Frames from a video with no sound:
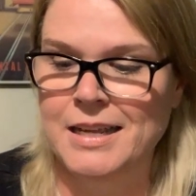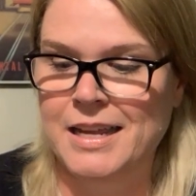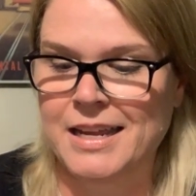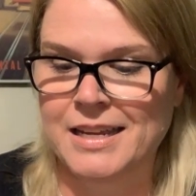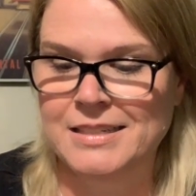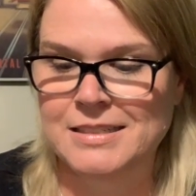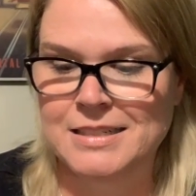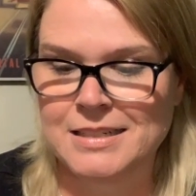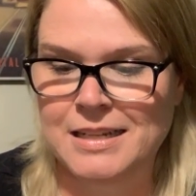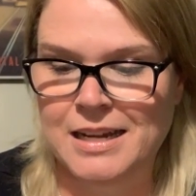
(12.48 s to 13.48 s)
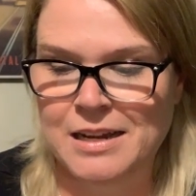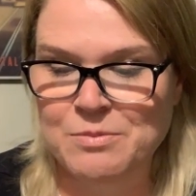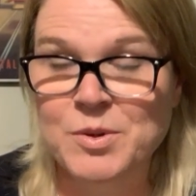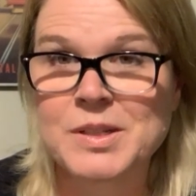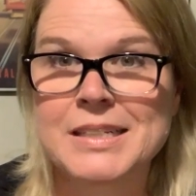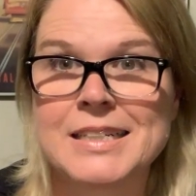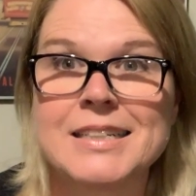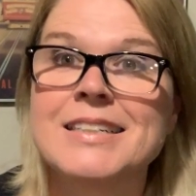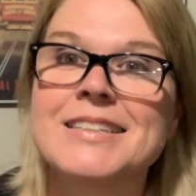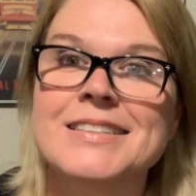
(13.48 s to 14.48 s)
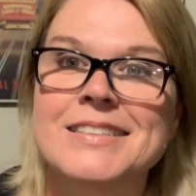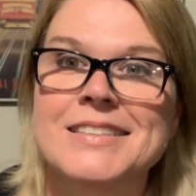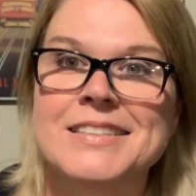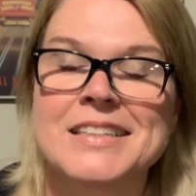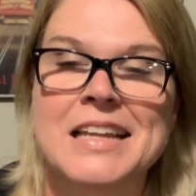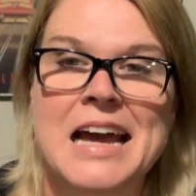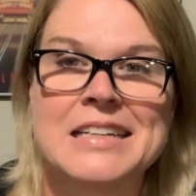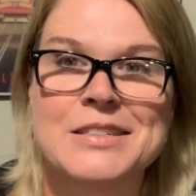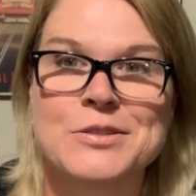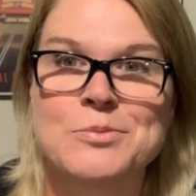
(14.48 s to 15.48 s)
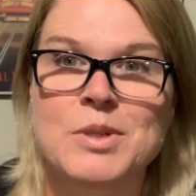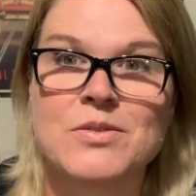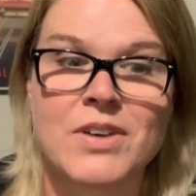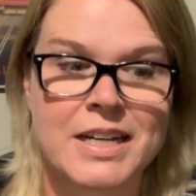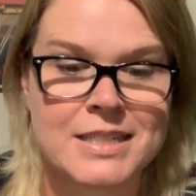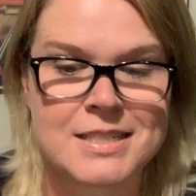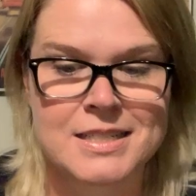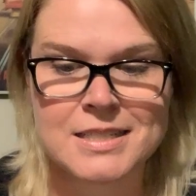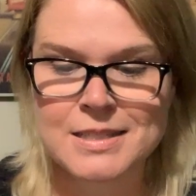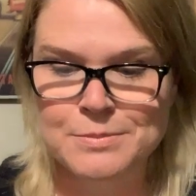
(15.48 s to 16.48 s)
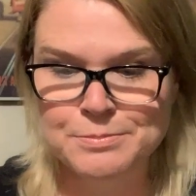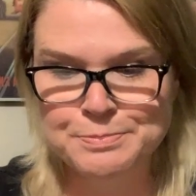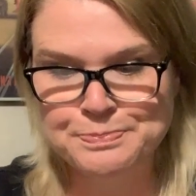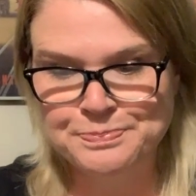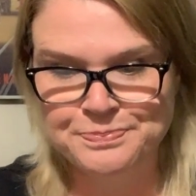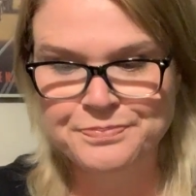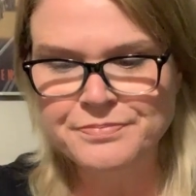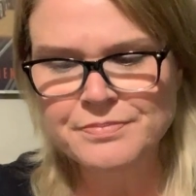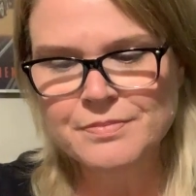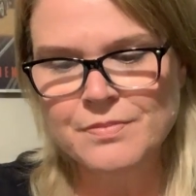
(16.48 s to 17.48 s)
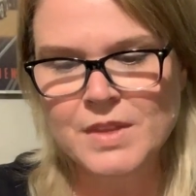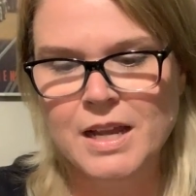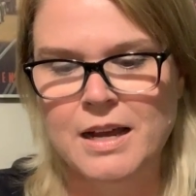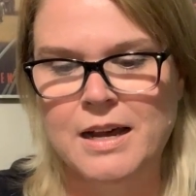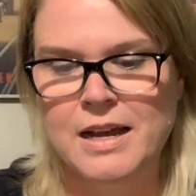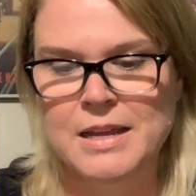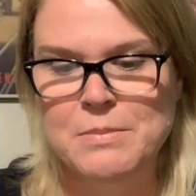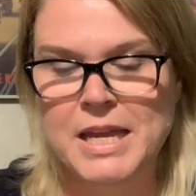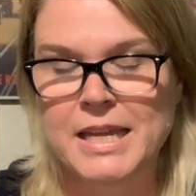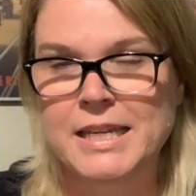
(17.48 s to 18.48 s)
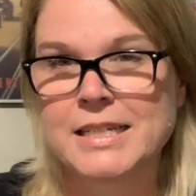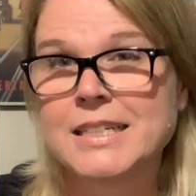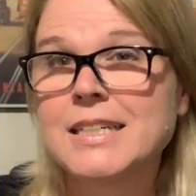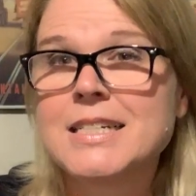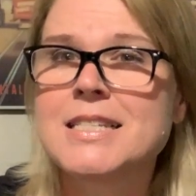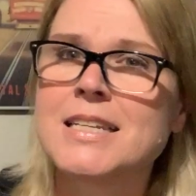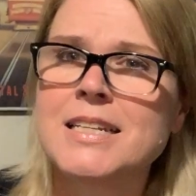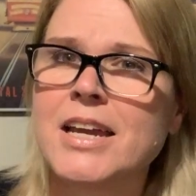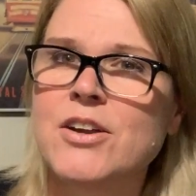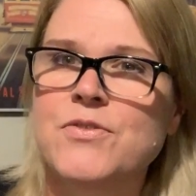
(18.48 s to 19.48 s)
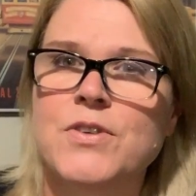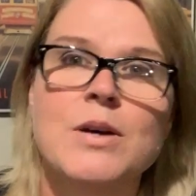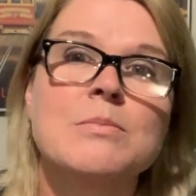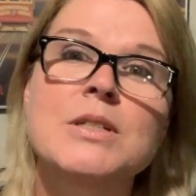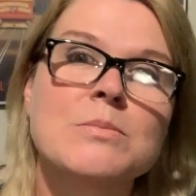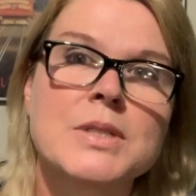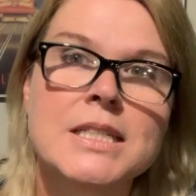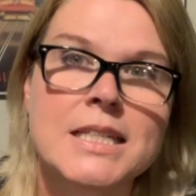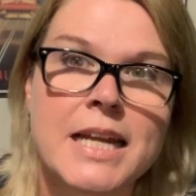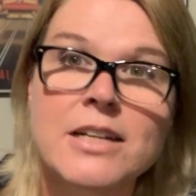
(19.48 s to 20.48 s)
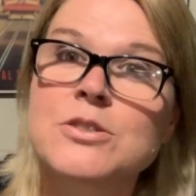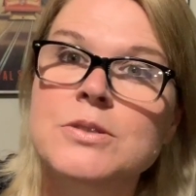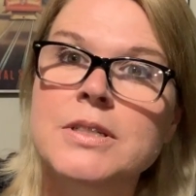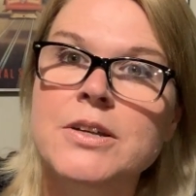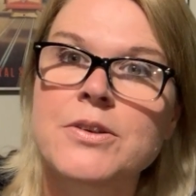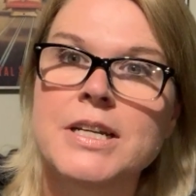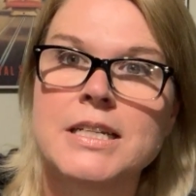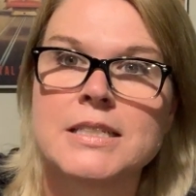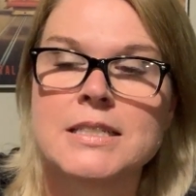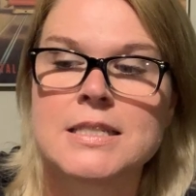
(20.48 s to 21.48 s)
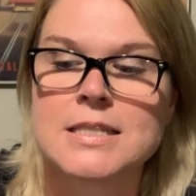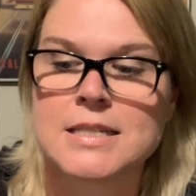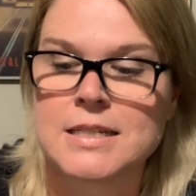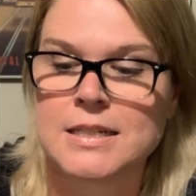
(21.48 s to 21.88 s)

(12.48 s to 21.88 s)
and uh, I'm really glad to have been invited to this. I make skincare from completely natural ingredients.